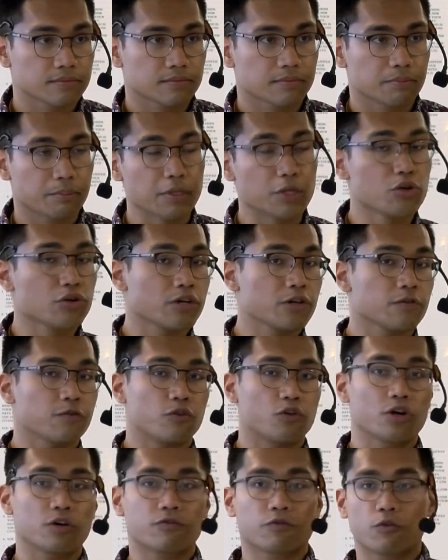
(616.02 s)
Been looking
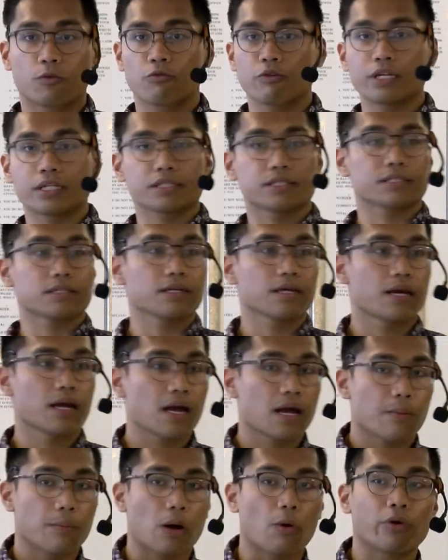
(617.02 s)
for it for weeks.
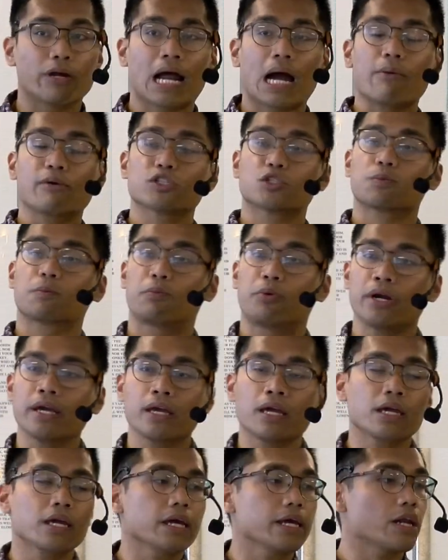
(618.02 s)
But when I was
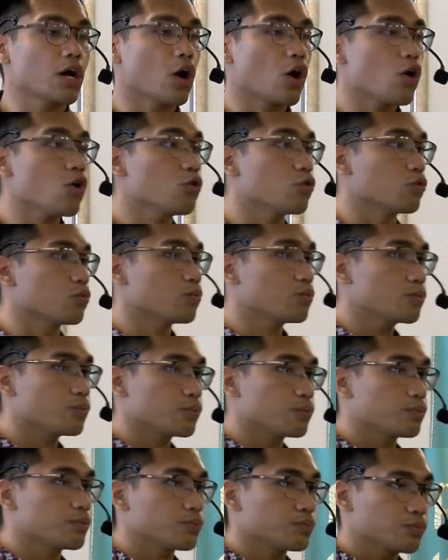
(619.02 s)
bringing it home
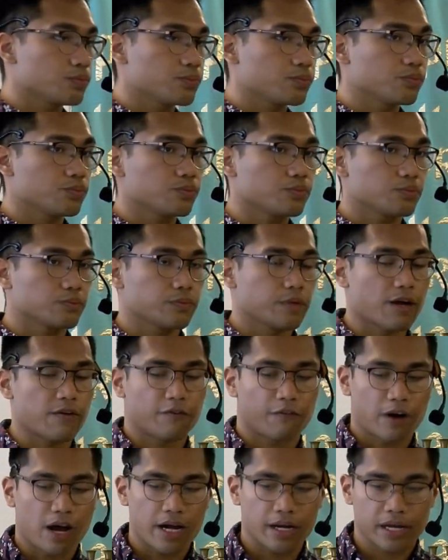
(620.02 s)
that
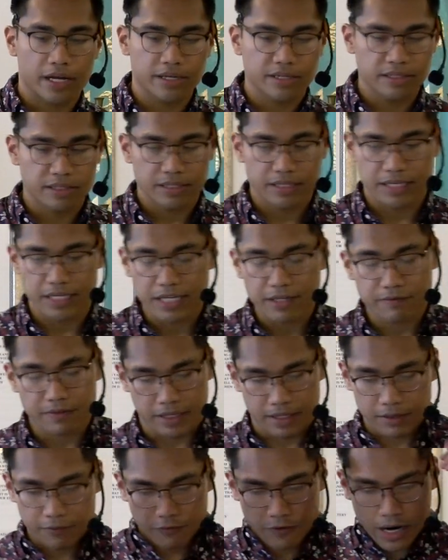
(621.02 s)
Friday
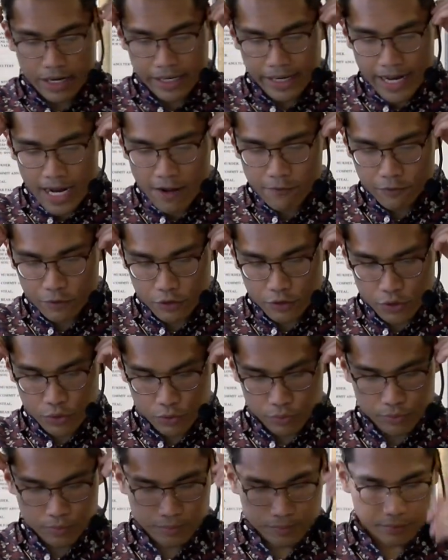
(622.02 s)
evening, Friday
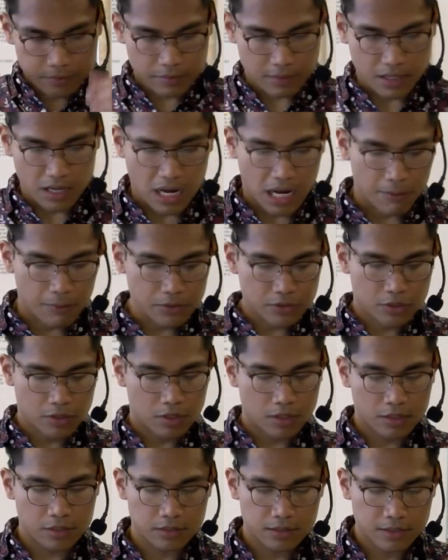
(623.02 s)
afternoon, I was
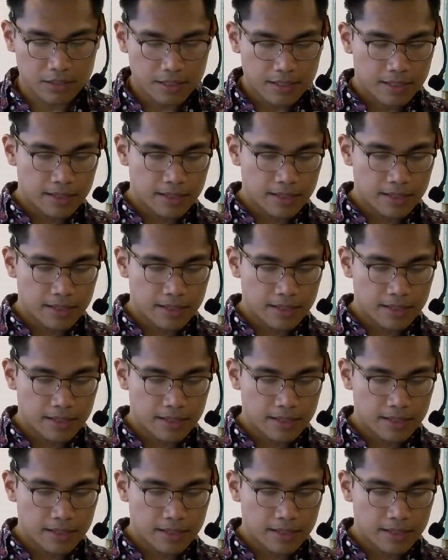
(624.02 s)
on